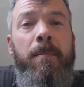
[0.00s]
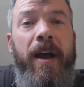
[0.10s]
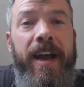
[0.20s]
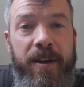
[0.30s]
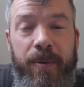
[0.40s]

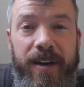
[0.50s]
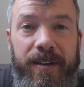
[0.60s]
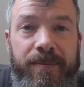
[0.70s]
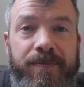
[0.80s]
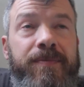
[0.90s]
But
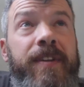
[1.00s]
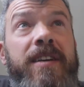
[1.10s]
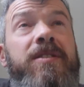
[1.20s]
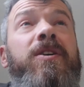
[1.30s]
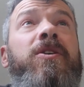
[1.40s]
anyway,
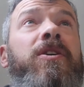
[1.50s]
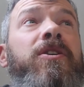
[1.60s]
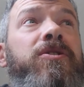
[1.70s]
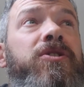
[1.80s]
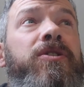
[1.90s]
that's the
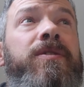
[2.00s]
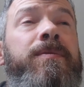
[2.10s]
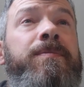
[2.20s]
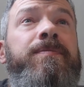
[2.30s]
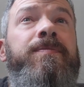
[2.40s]

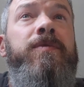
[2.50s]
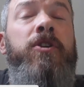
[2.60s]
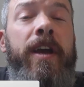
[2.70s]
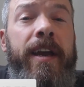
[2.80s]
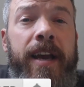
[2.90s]
conclusion.
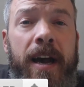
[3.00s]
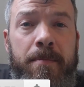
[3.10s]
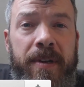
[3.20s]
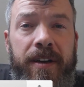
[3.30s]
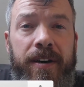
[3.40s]
It
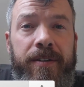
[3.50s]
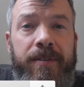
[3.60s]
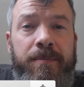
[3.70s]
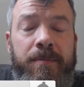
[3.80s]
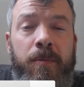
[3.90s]
can be
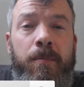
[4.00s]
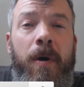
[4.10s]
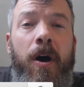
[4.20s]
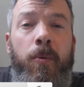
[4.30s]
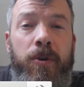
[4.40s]
done.
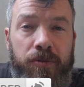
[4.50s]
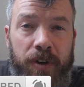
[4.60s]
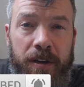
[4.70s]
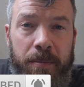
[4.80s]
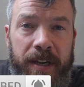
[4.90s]
I wouldn't
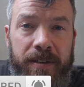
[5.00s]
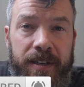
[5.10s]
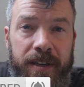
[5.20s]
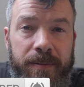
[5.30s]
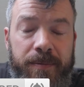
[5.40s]

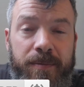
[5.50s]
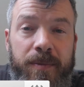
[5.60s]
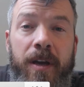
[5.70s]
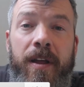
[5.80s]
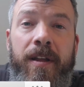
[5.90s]
recommend it.
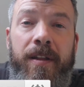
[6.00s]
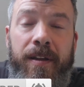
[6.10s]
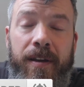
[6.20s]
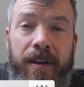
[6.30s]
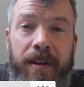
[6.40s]

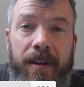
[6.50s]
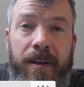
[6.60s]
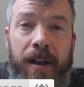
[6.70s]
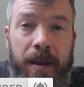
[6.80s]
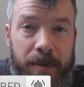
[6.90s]

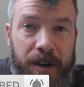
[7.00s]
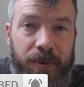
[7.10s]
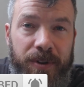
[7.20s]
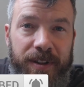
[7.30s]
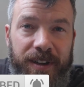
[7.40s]
Let me know
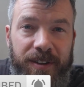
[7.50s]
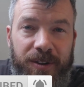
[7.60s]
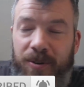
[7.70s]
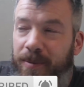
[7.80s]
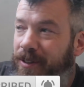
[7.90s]
what you think in
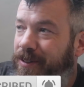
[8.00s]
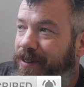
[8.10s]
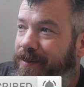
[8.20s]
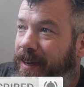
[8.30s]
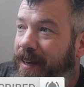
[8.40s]
the
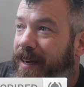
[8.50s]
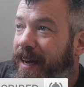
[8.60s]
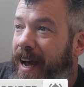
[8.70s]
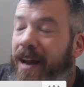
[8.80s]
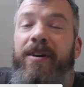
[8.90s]
comments.
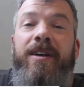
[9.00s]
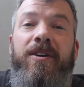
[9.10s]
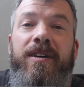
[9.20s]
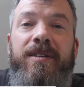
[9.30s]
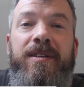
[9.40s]
Anyway
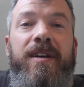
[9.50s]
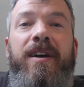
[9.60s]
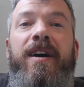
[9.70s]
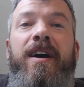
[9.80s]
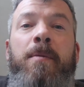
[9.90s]
guys,
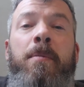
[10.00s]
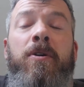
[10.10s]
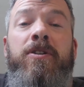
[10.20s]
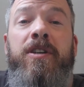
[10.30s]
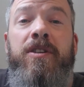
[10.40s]

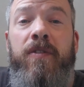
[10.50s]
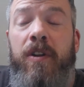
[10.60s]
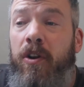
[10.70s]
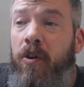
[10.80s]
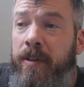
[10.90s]
apologies for
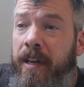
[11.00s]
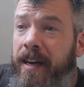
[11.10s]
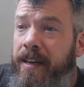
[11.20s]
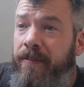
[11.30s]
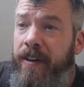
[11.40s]
the long delay in